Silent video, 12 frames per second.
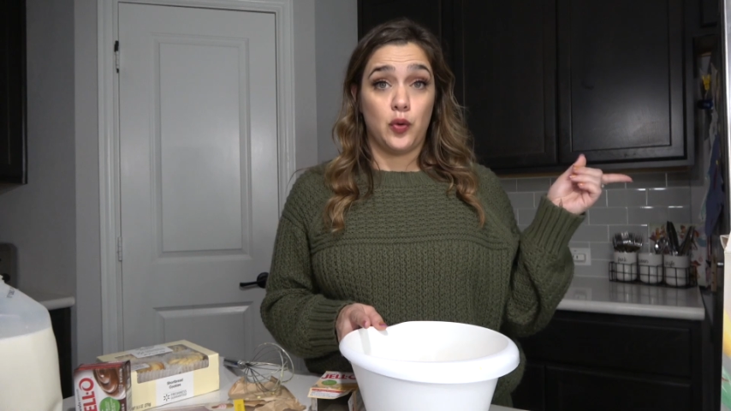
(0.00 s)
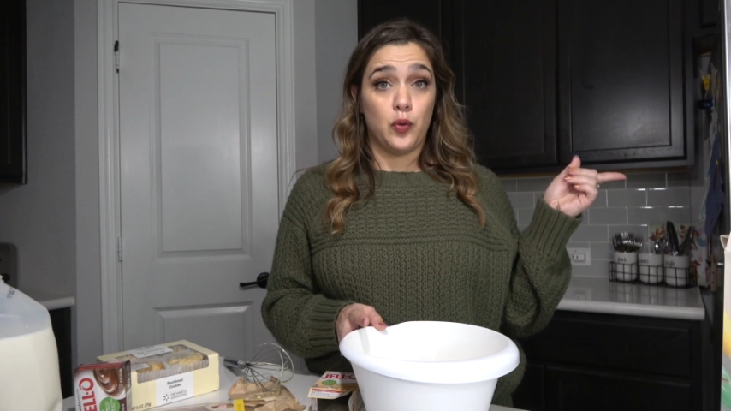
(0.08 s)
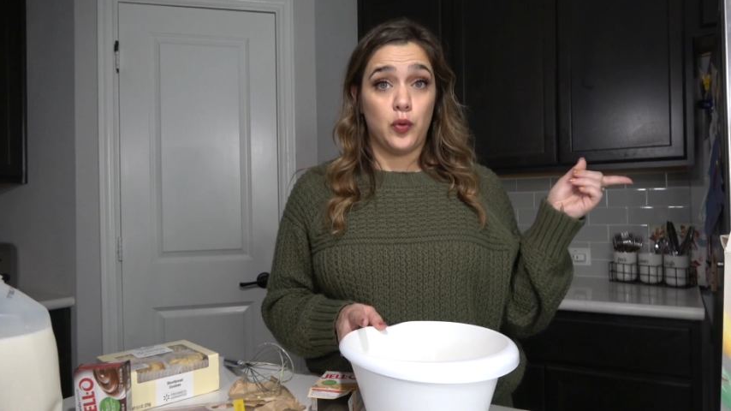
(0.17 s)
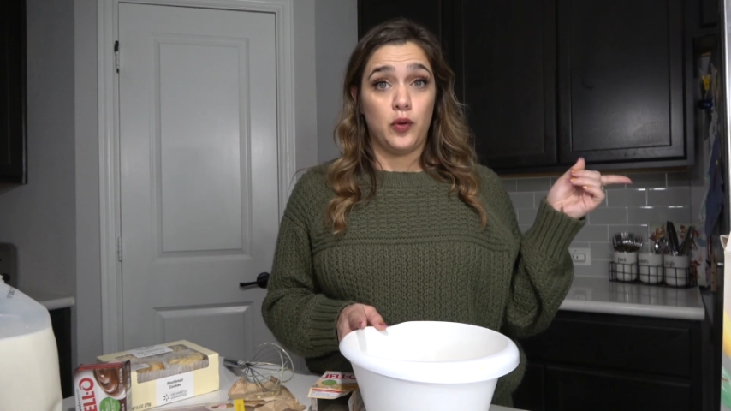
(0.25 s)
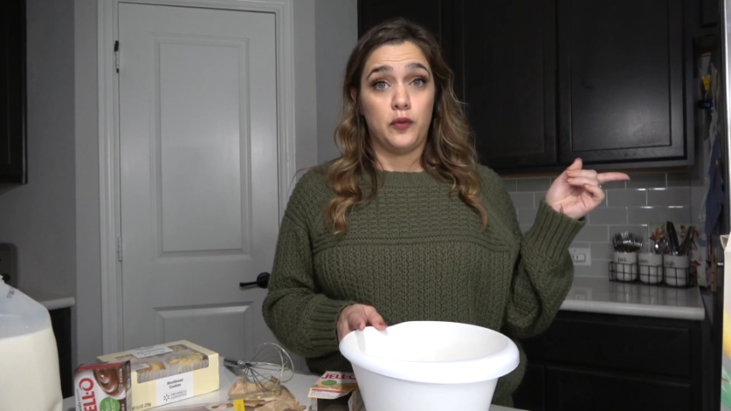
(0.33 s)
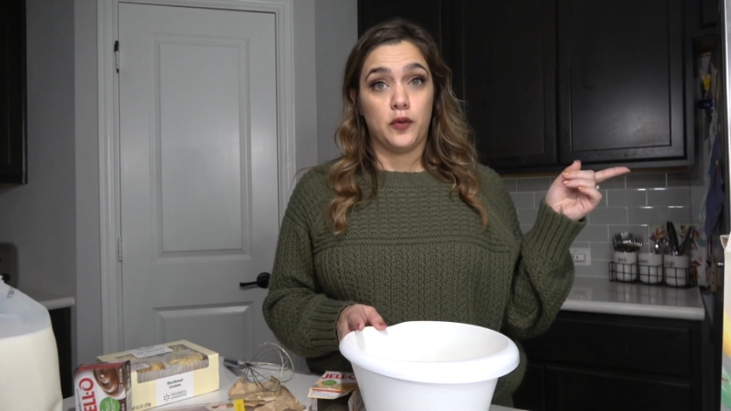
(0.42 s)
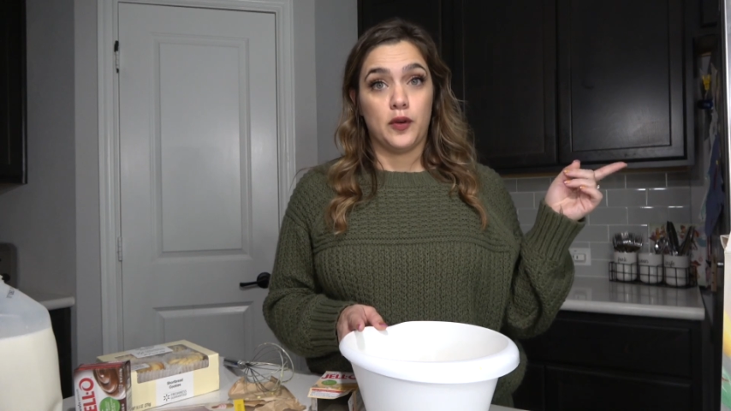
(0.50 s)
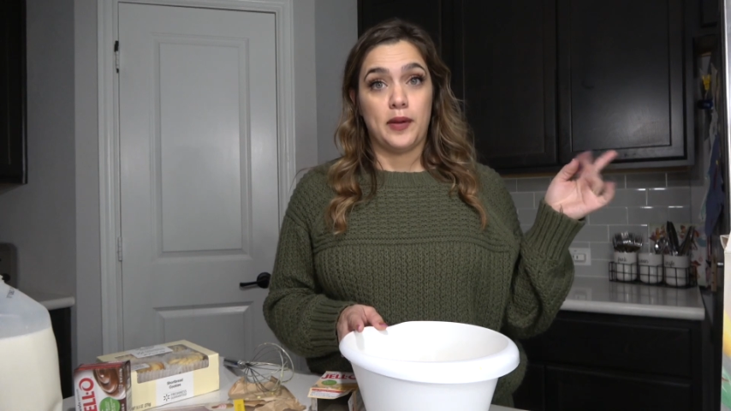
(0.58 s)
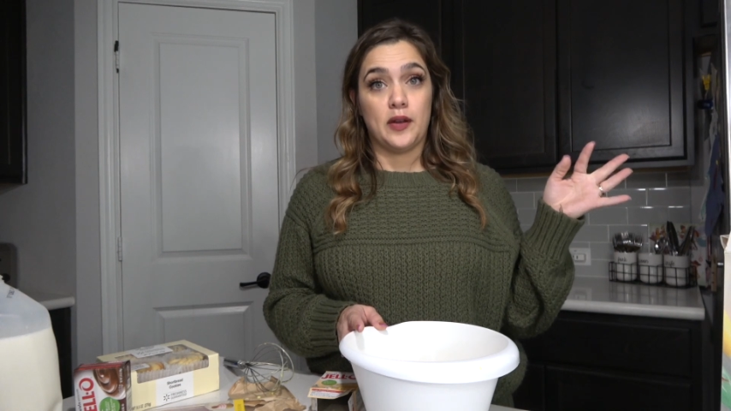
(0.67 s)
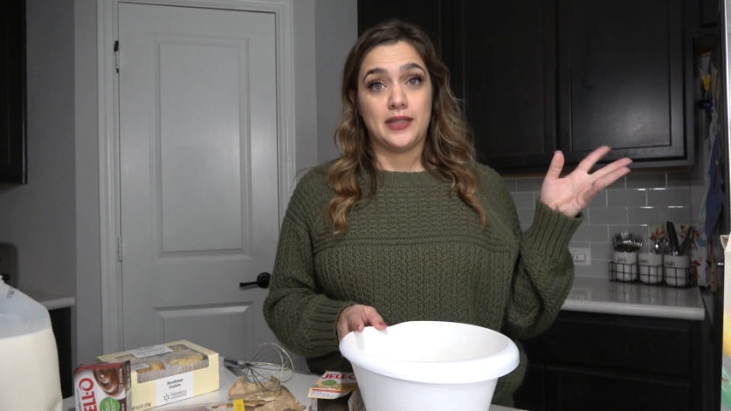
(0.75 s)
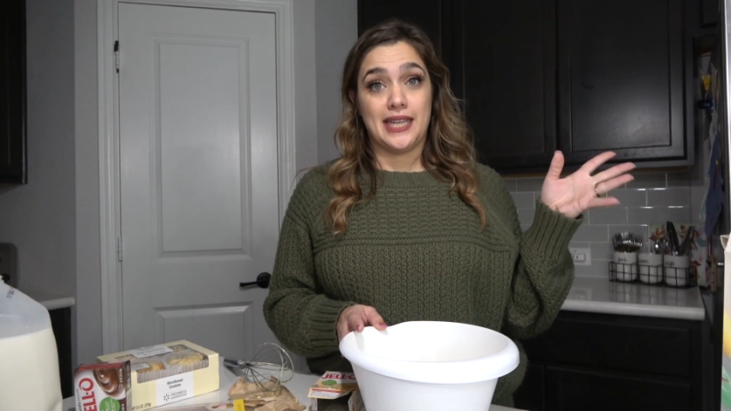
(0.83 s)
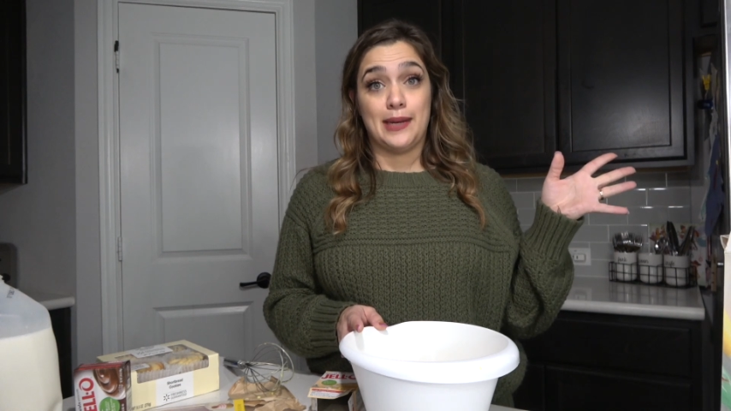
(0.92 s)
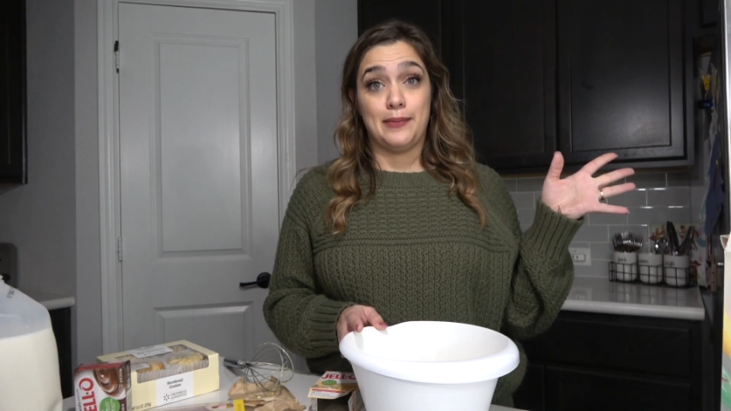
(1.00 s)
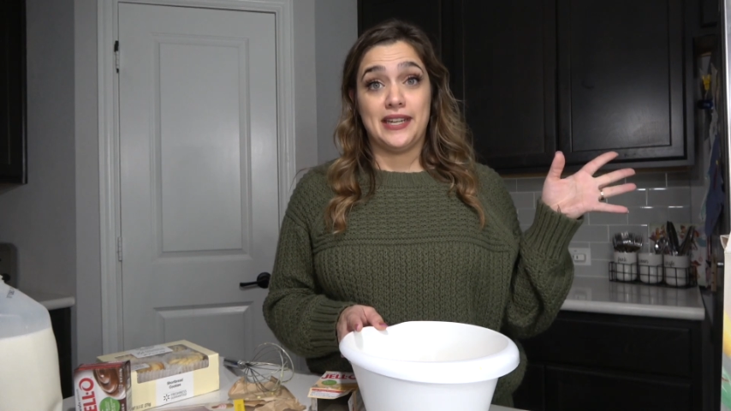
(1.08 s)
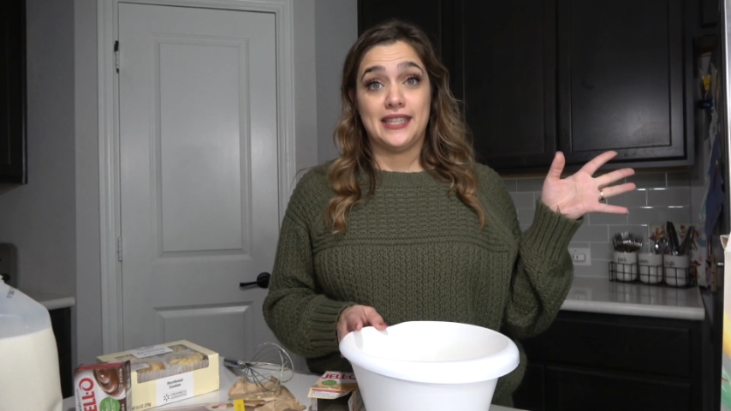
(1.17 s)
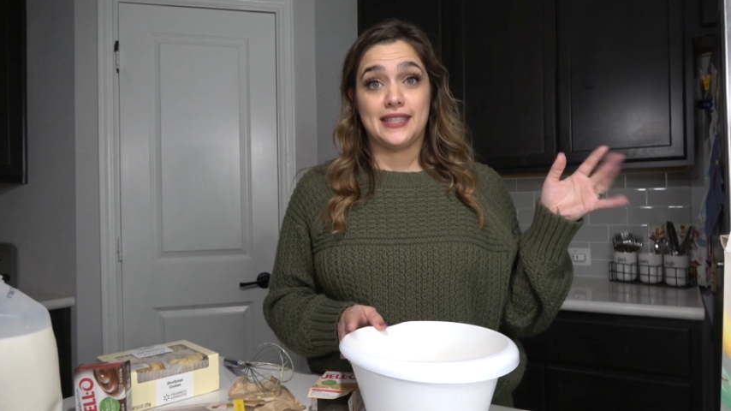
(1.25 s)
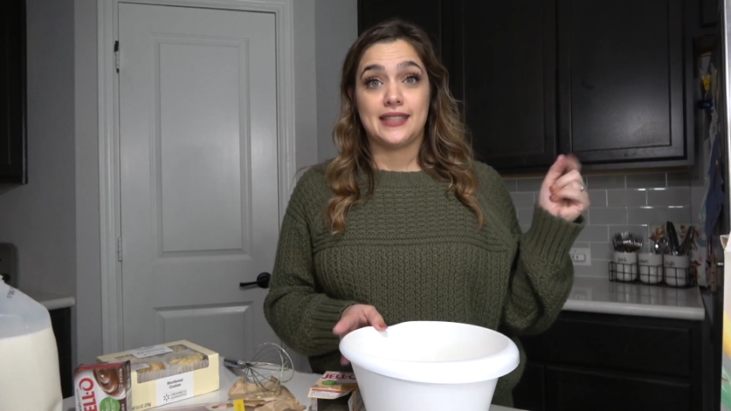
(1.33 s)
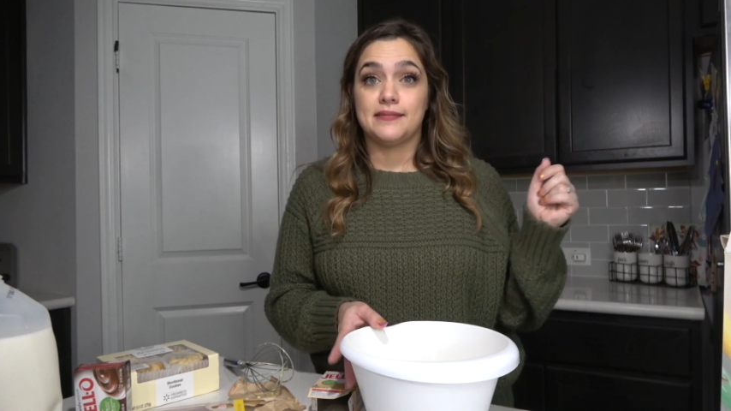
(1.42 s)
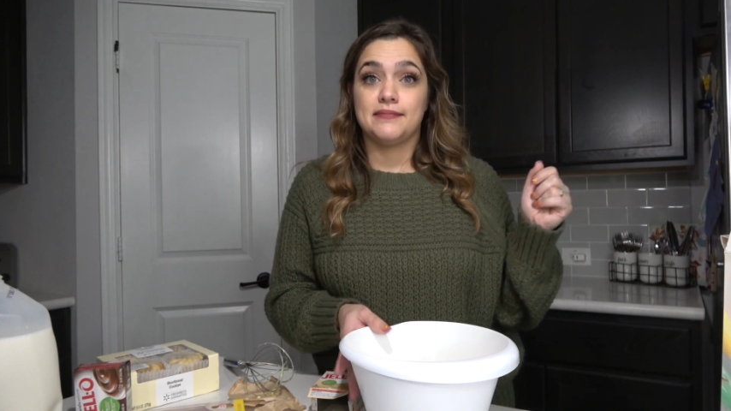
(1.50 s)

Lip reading: cool for about 10 minutes.